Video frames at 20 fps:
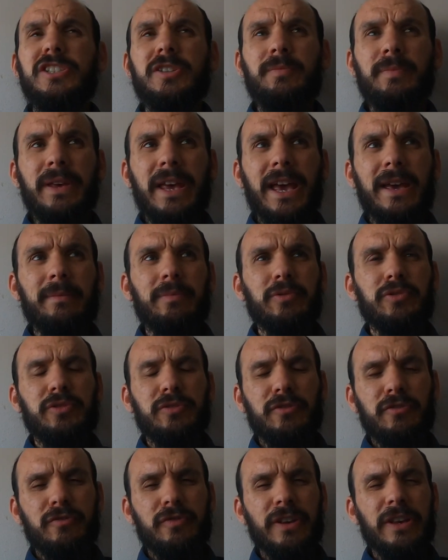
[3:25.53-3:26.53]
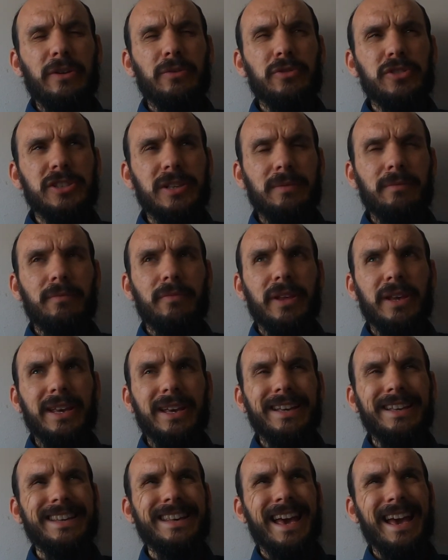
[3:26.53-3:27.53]
to be able to feel something
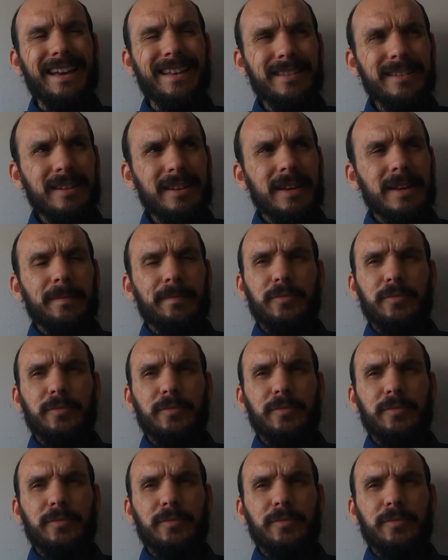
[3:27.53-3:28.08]
again,